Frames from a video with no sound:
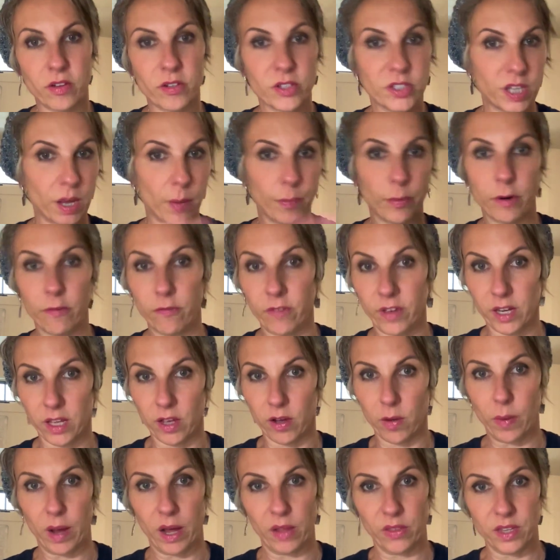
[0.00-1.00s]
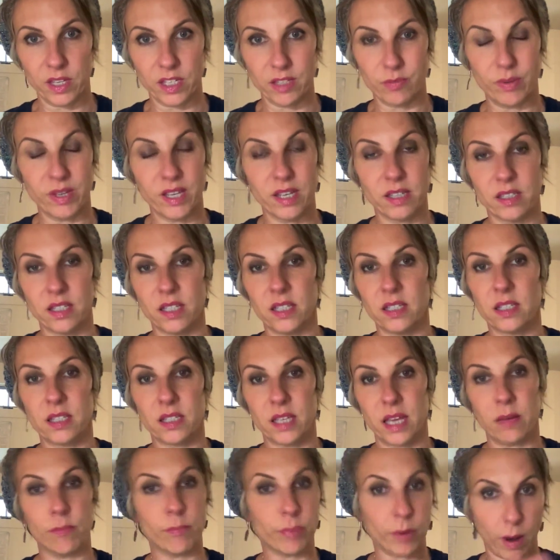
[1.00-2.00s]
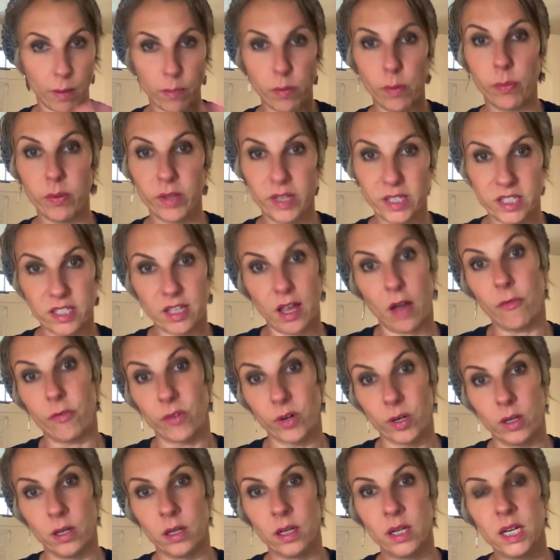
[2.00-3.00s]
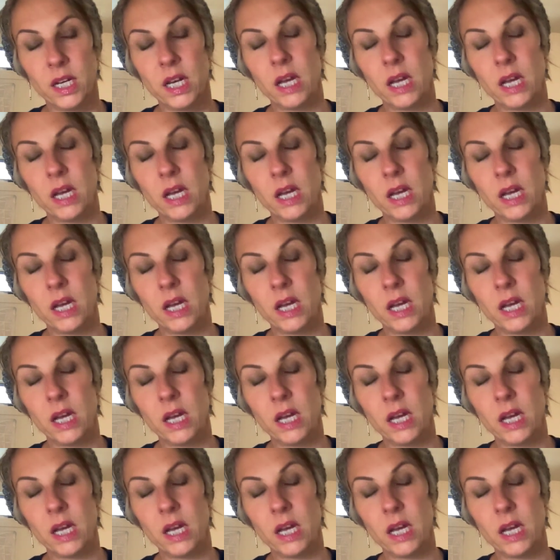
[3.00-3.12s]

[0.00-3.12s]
separate video about this because and probably several,